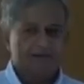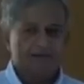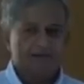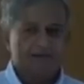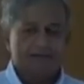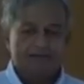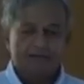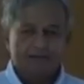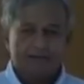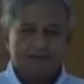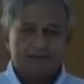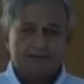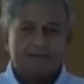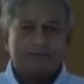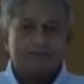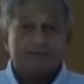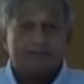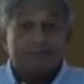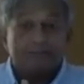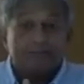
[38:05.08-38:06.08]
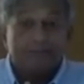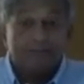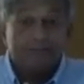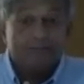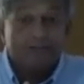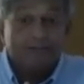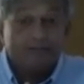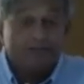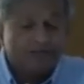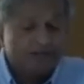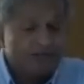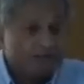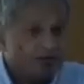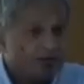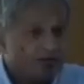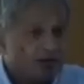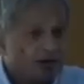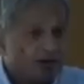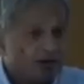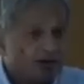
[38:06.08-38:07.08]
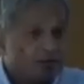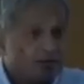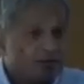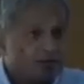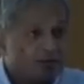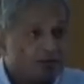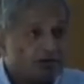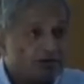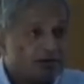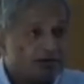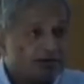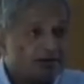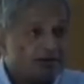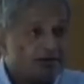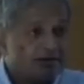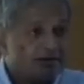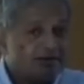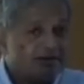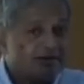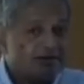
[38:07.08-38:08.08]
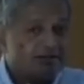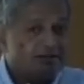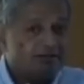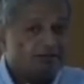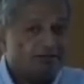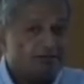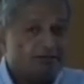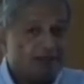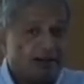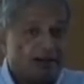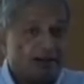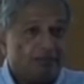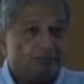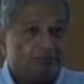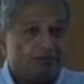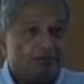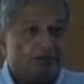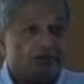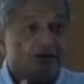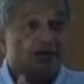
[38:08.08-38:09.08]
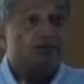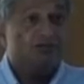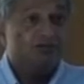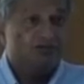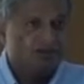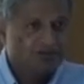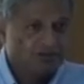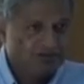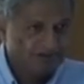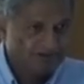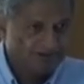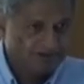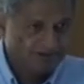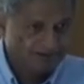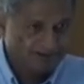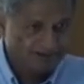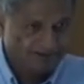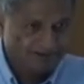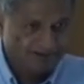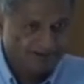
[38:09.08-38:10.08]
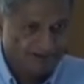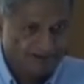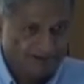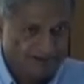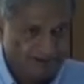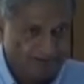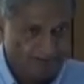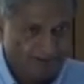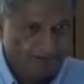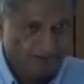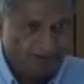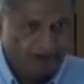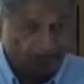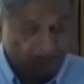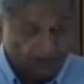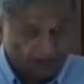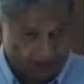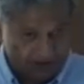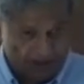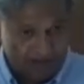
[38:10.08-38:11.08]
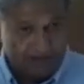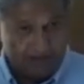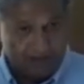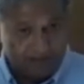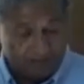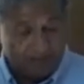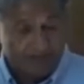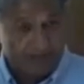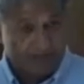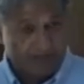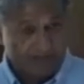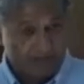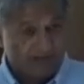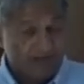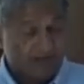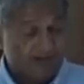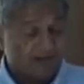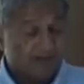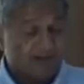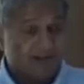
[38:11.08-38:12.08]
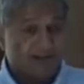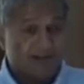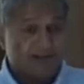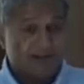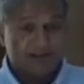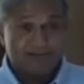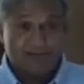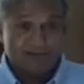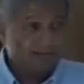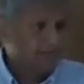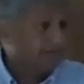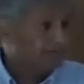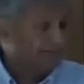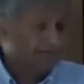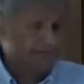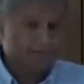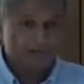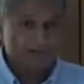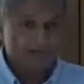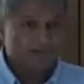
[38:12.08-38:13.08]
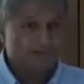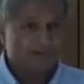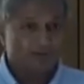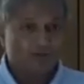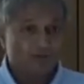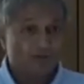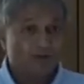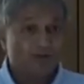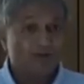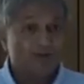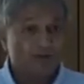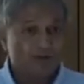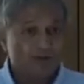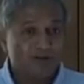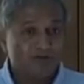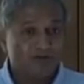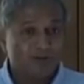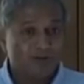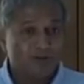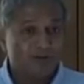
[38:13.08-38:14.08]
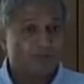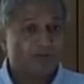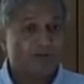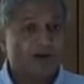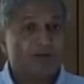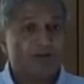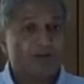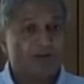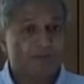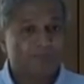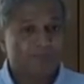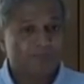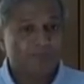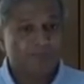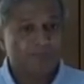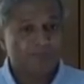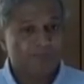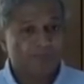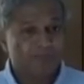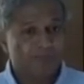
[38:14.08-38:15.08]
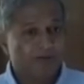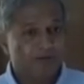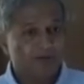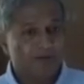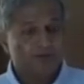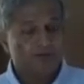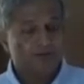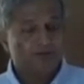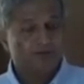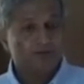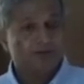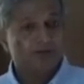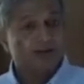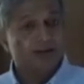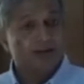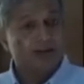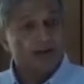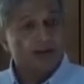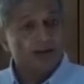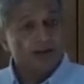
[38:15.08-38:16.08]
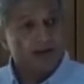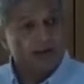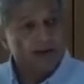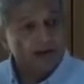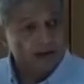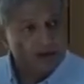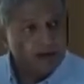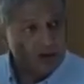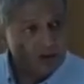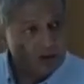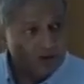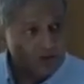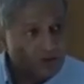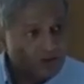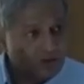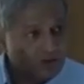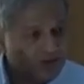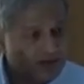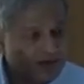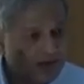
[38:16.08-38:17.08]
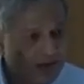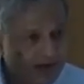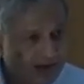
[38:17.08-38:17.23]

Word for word: we said that Cierva put a flap hinge that means he delivered it was an engineering you know solution for a problem. So, he introduced